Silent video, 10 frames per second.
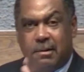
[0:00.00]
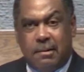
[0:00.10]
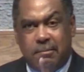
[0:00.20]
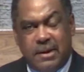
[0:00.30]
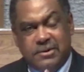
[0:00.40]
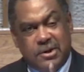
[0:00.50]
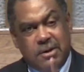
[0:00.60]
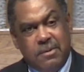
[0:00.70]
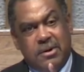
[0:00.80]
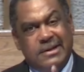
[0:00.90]
means a
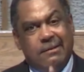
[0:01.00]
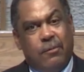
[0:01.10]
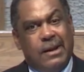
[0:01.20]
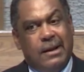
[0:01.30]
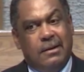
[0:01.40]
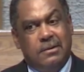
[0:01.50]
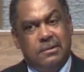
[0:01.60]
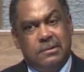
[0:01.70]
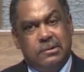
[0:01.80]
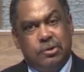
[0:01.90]
community willing
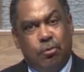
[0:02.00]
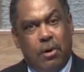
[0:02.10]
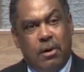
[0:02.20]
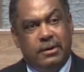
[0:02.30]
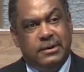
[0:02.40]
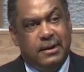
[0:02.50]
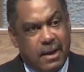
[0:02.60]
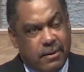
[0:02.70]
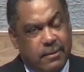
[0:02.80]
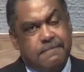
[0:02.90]
to work together,